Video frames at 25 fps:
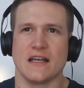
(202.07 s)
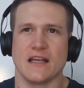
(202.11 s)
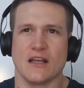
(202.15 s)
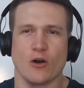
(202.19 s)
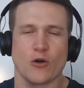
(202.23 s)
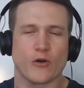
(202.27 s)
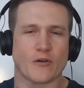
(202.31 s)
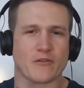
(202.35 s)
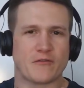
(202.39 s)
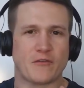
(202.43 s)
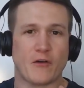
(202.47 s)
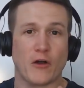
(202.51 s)

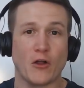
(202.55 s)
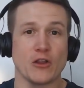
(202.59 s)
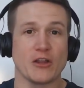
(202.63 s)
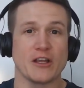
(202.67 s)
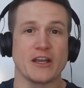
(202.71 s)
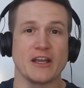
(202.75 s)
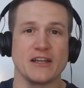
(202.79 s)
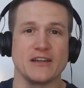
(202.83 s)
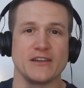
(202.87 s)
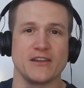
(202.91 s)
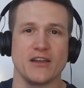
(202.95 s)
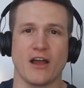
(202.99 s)
or
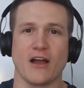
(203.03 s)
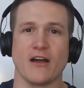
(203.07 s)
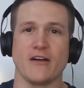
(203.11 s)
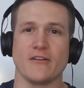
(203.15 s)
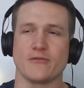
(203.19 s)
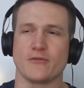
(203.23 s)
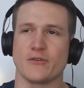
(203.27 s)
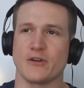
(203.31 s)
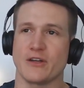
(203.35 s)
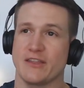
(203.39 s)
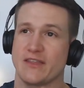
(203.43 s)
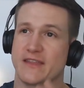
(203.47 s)
falling in
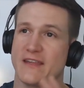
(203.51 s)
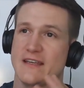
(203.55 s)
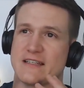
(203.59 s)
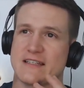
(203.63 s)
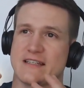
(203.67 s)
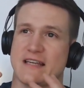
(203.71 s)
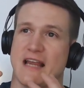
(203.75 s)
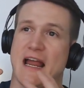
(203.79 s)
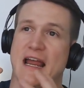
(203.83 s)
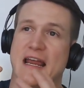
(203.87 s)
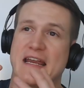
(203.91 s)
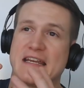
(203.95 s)
love with
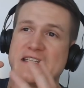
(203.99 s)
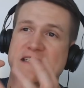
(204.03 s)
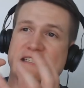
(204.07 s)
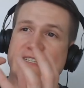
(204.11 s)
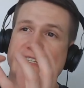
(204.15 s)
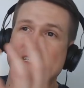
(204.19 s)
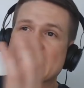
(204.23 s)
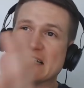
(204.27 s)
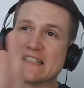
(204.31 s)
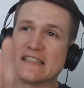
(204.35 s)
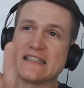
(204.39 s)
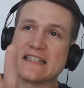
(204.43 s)
this
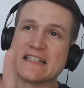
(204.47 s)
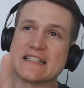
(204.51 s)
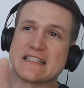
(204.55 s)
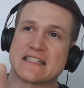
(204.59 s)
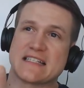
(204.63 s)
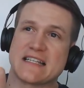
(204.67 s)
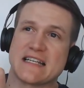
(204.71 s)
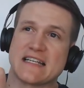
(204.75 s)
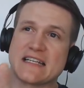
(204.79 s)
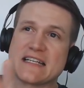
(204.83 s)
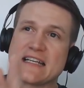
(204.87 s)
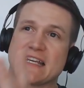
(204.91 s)

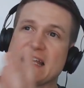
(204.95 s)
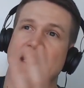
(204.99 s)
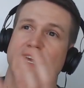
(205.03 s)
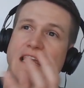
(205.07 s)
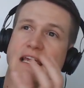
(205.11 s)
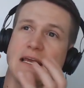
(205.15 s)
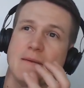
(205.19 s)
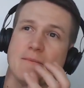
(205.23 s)
idealistic